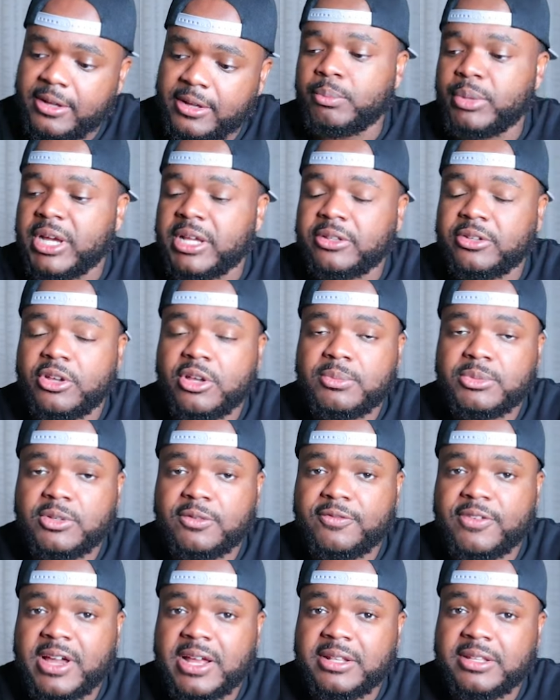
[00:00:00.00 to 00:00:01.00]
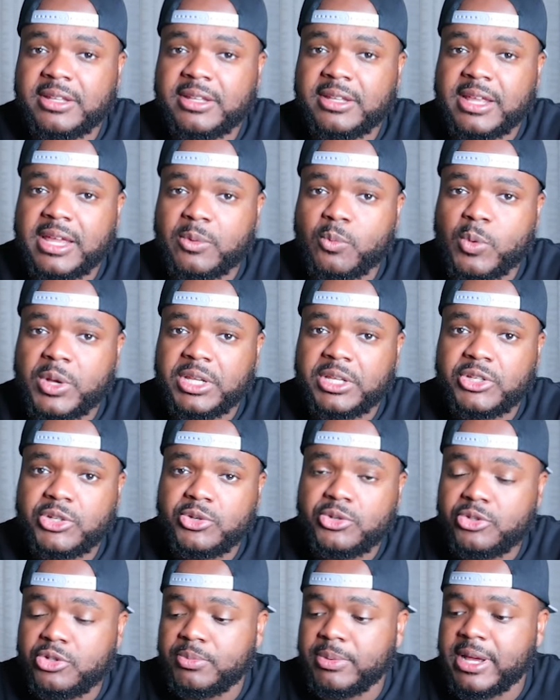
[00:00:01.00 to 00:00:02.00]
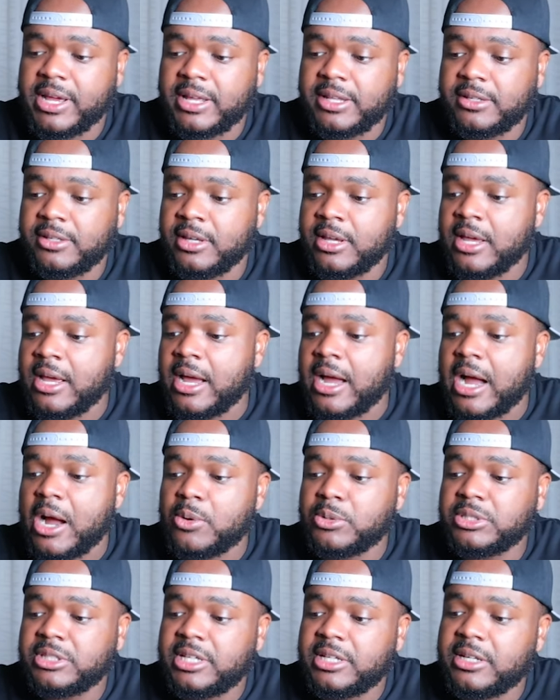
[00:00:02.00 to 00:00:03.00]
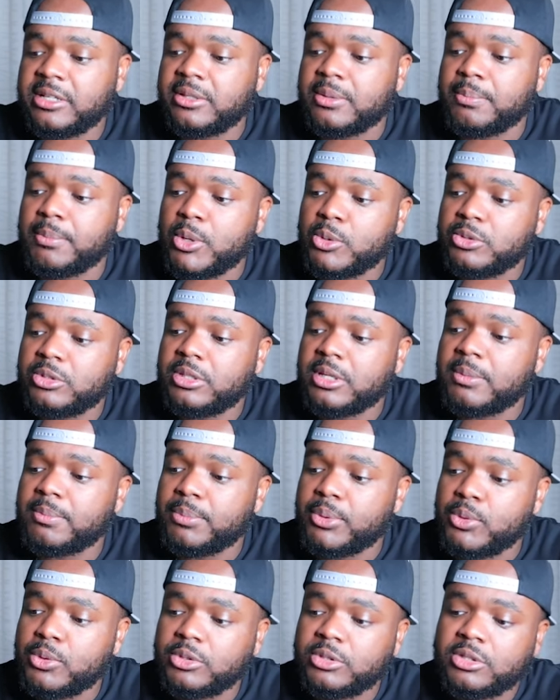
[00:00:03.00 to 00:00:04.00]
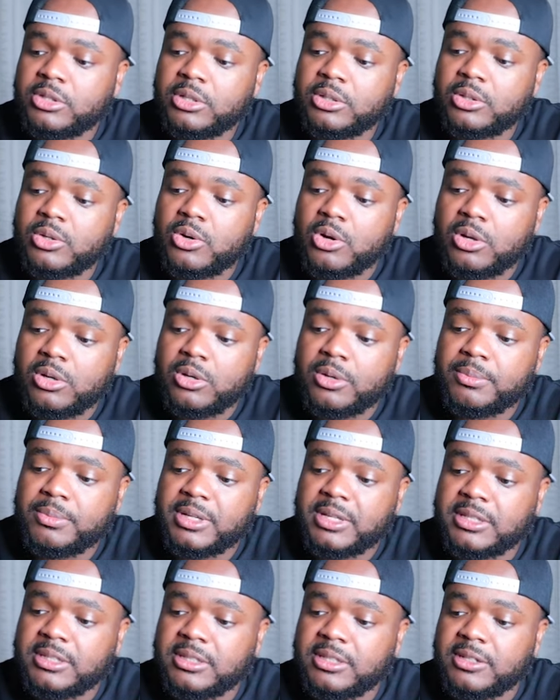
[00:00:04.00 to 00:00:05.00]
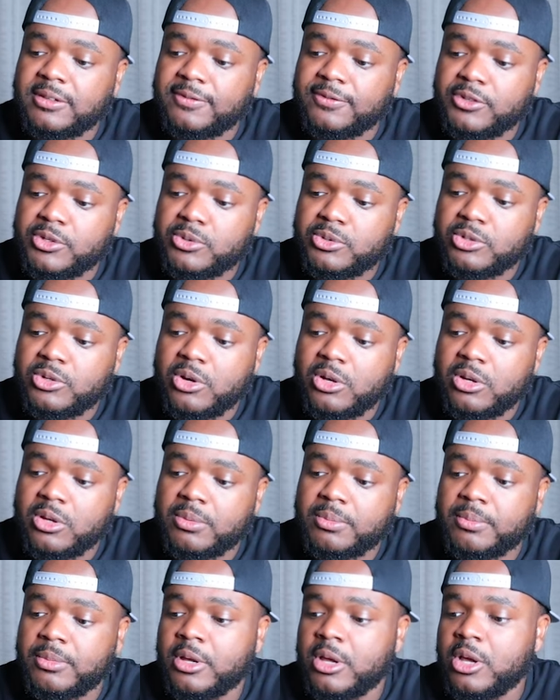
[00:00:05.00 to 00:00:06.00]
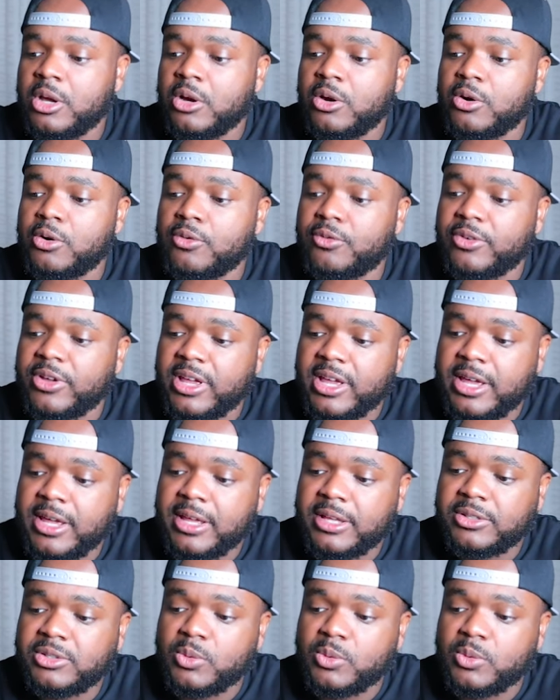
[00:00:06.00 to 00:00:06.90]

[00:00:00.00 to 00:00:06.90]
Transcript: But in terms of finding a winning YouTube ad, I would say that the most important column is the views column over here.